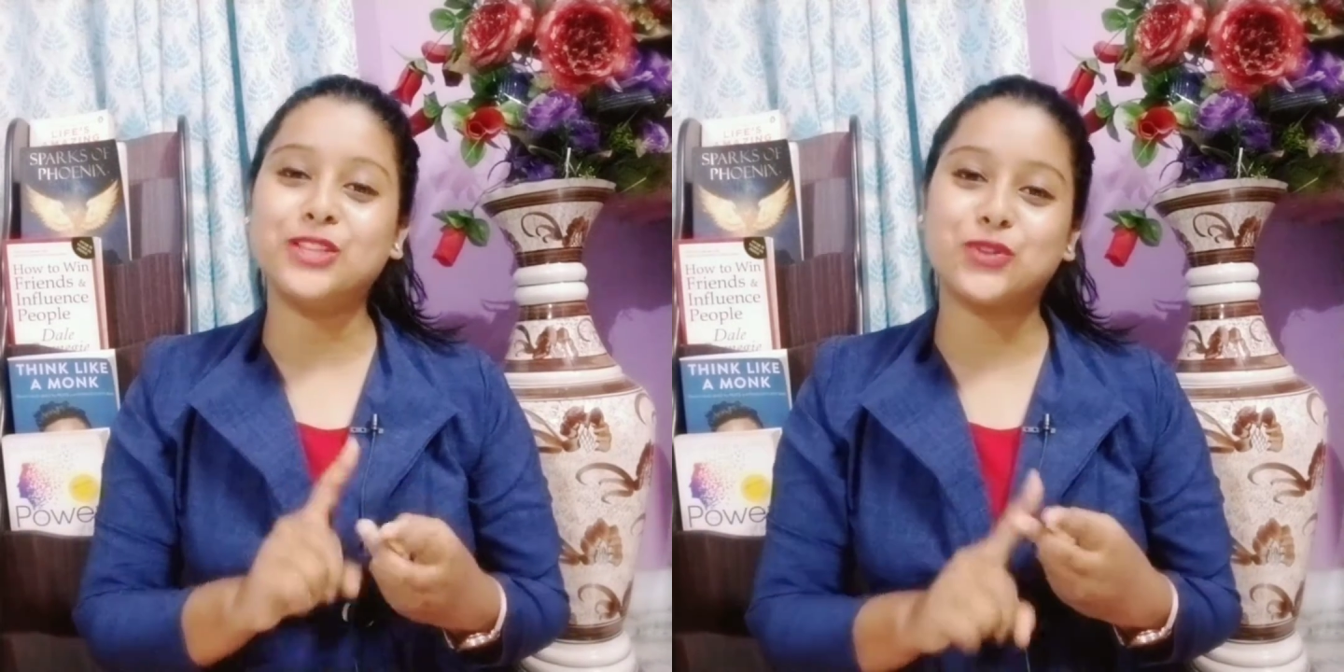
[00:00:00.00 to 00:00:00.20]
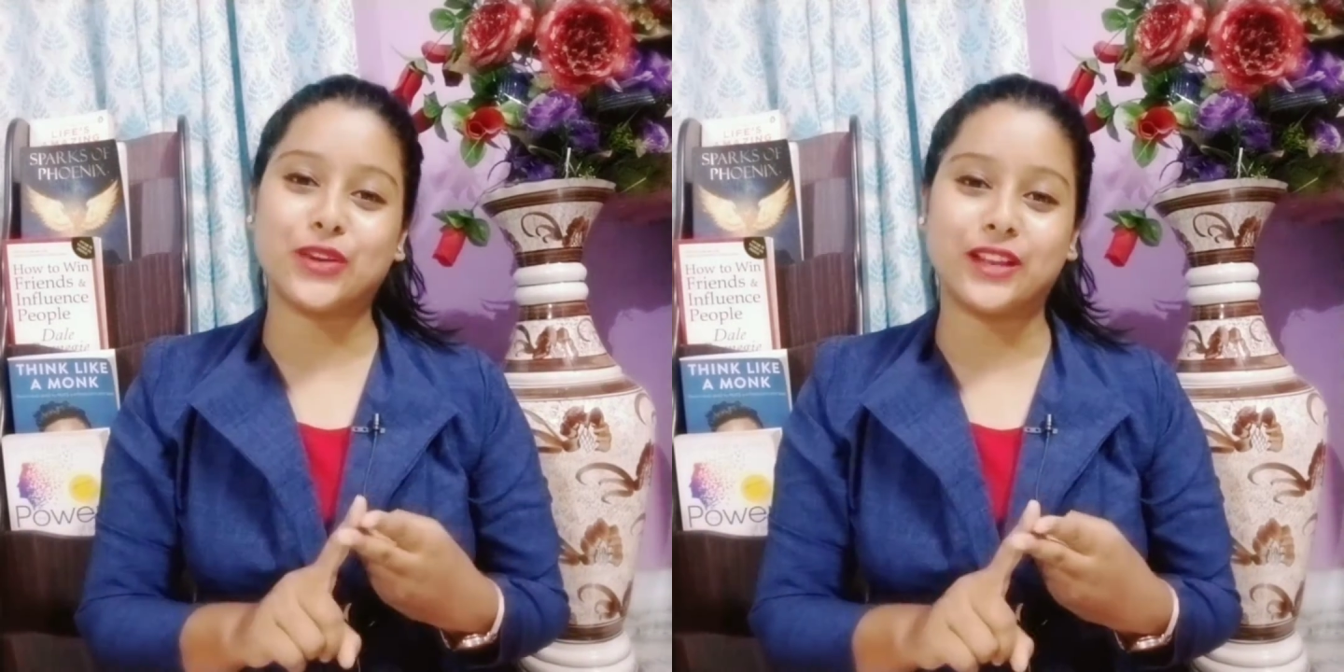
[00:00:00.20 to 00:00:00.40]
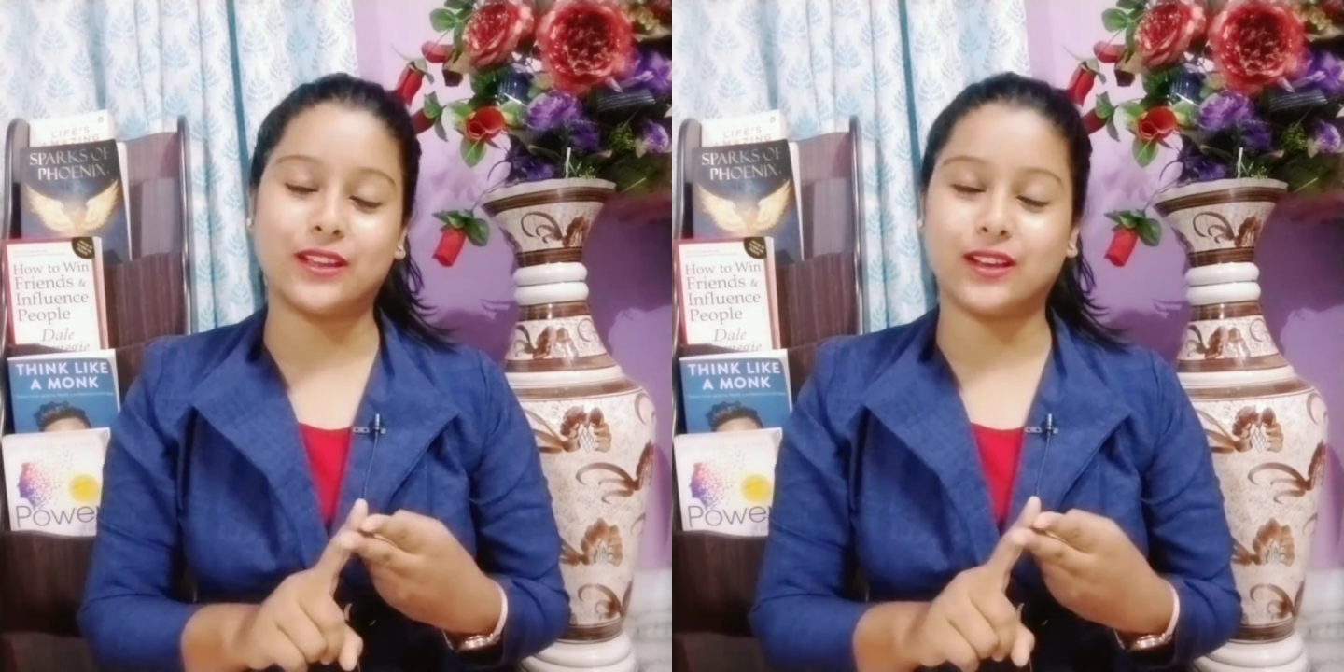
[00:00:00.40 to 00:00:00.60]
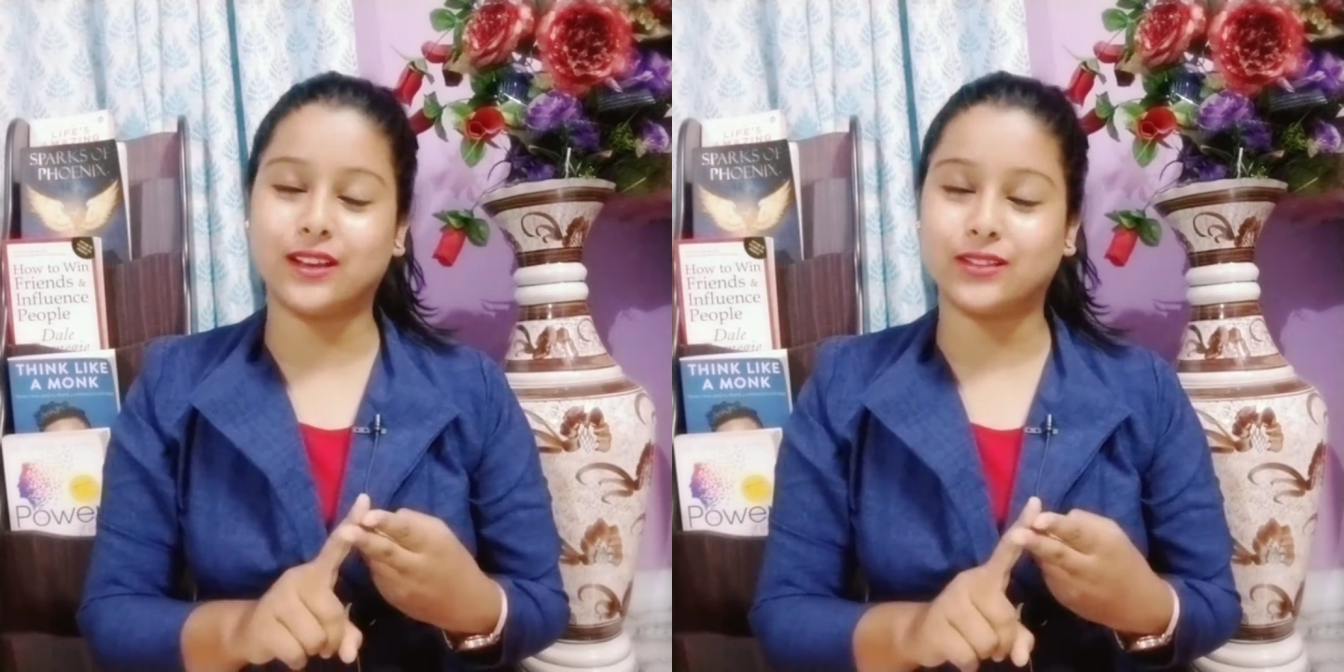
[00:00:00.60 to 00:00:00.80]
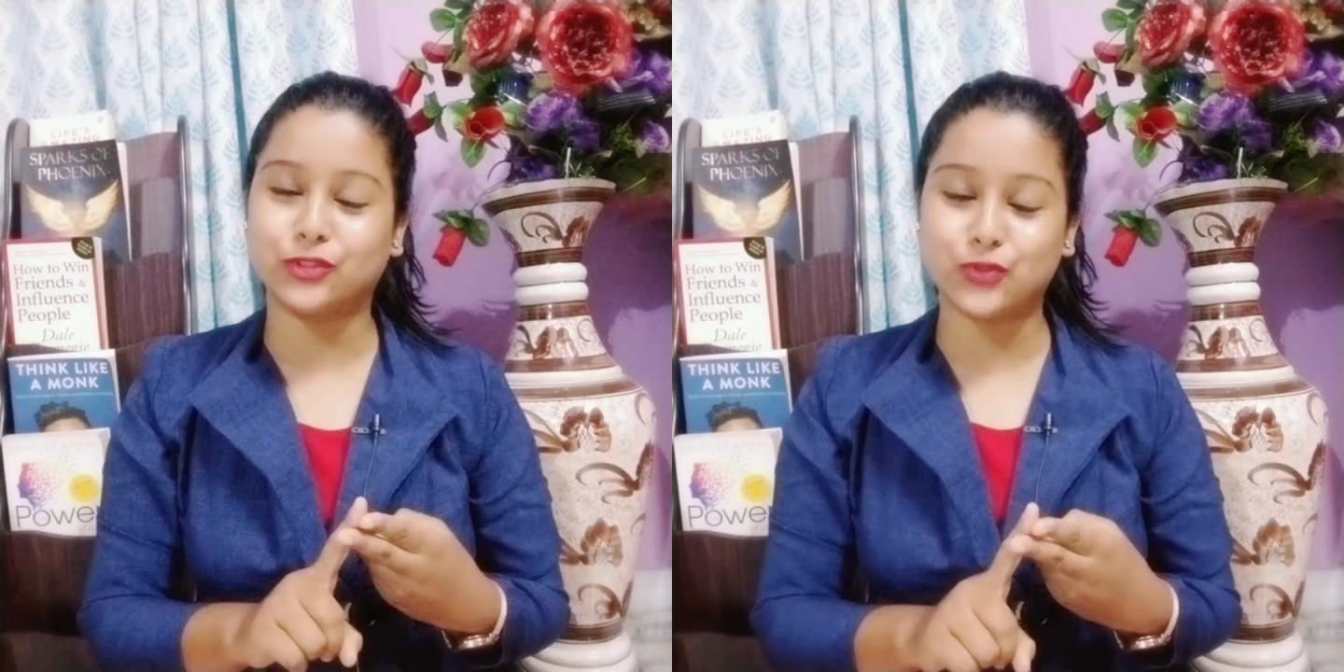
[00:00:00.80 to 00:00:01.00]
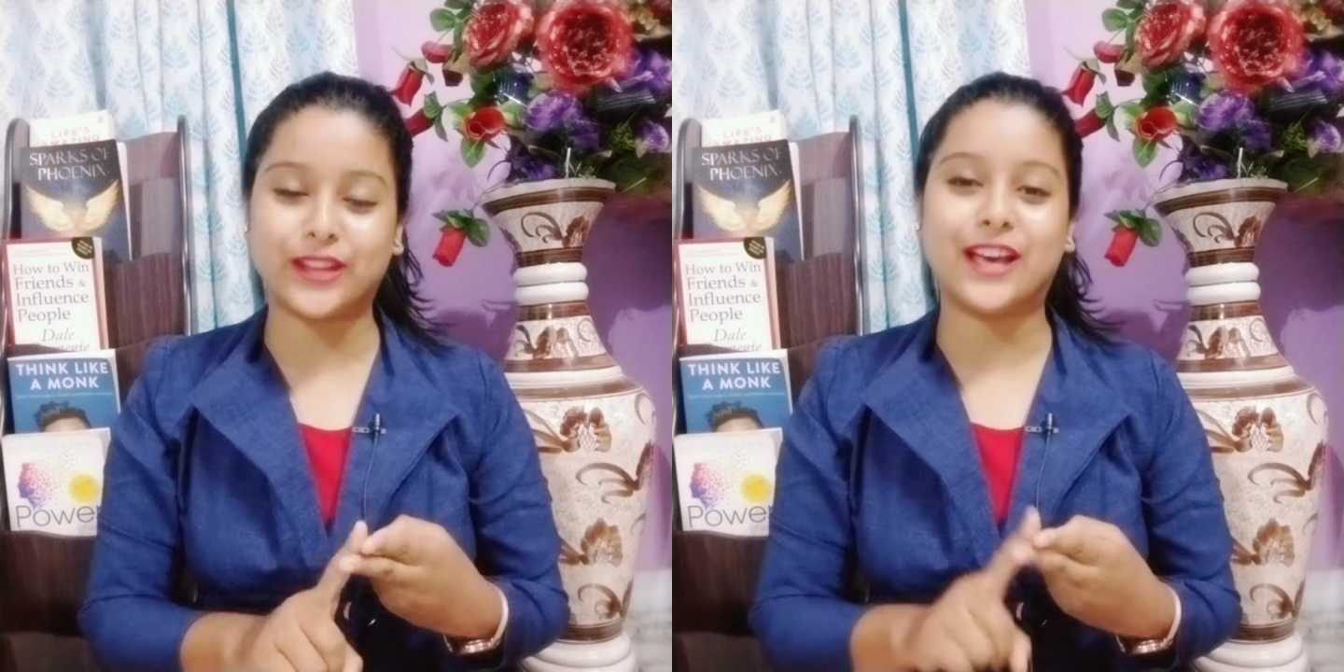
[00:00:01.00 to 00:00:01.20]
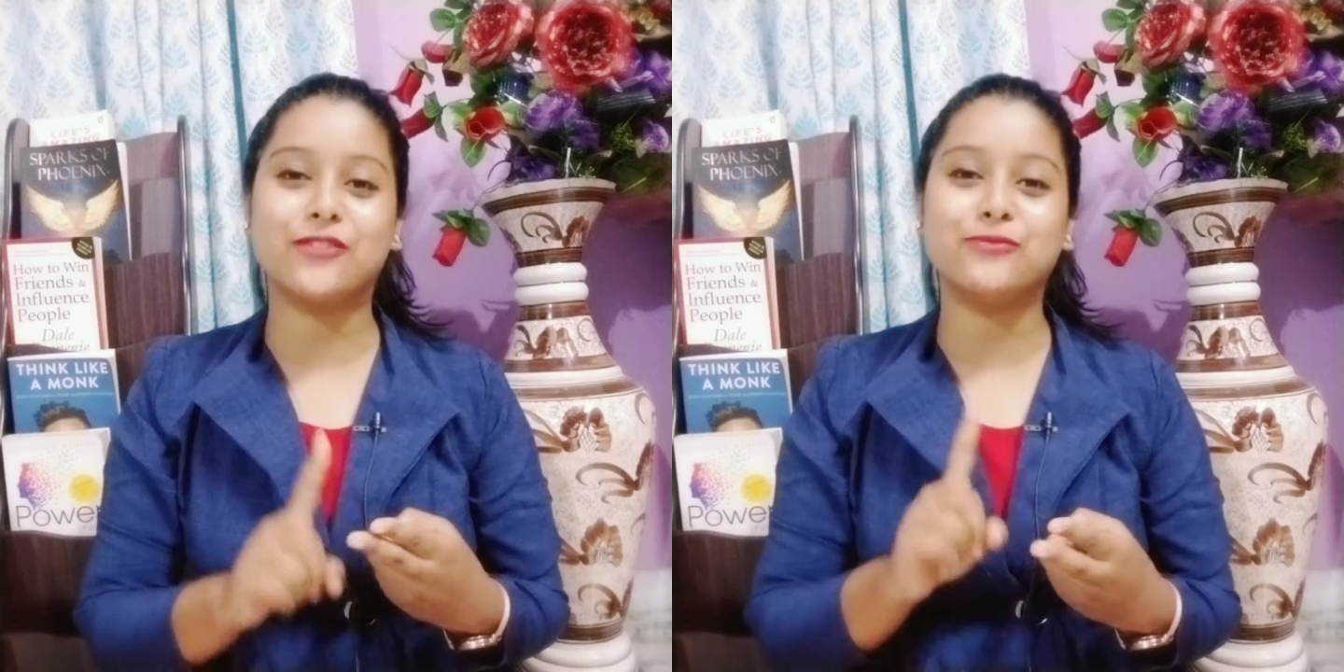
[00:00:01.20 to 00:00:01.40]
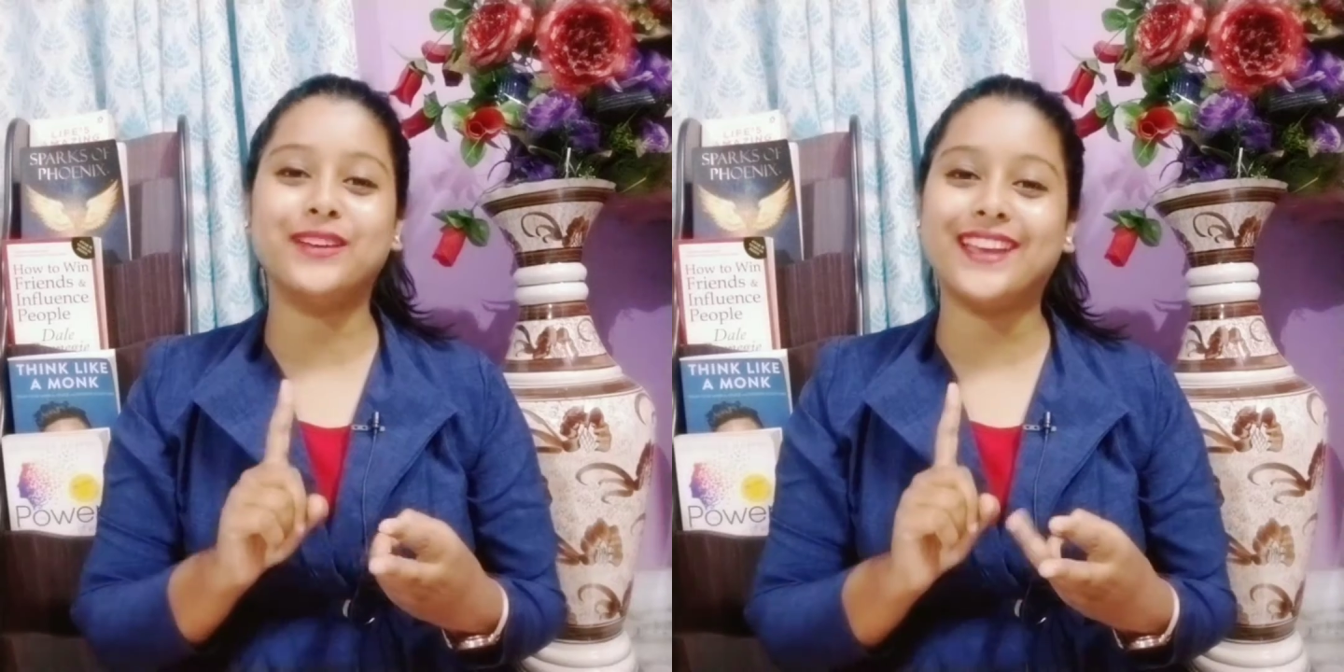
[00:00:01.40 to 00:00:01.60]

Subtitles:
2.5 month